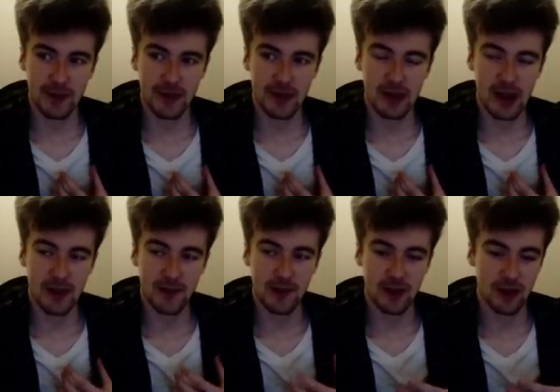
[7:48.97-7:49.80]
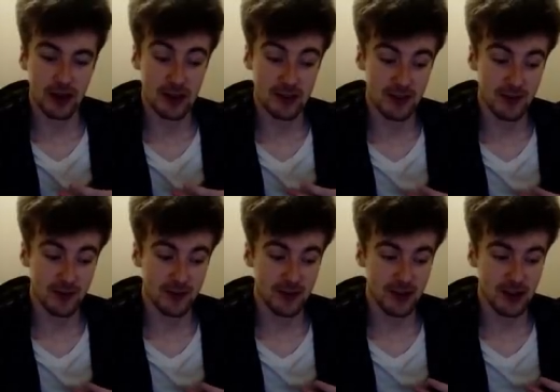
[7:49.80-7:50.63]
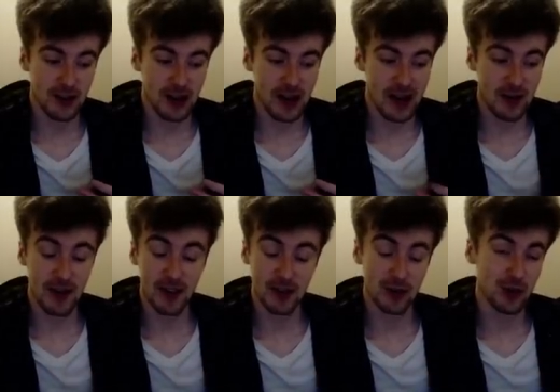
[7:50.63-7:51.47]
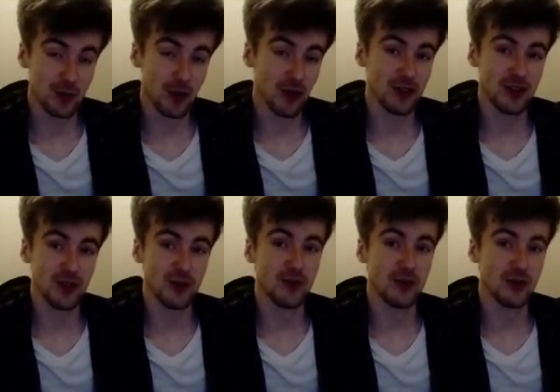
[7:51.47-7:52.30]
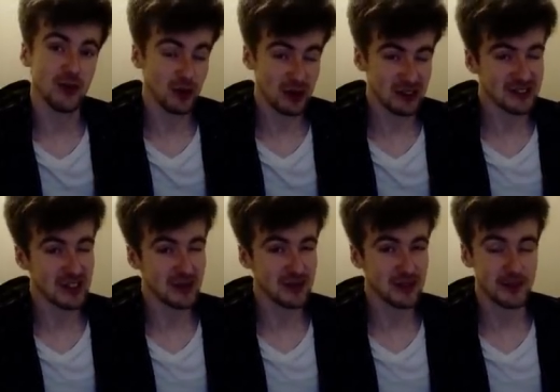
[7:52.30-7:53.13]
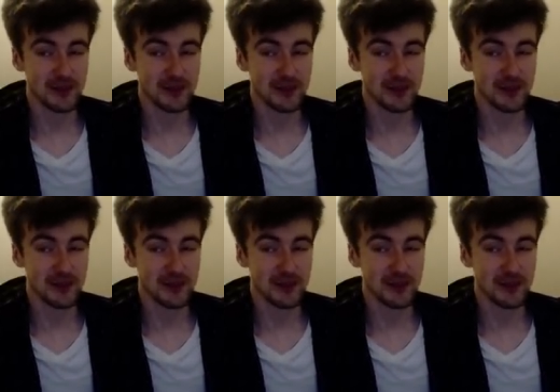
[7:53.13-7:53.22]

I feel as if I value you more than you do yourself.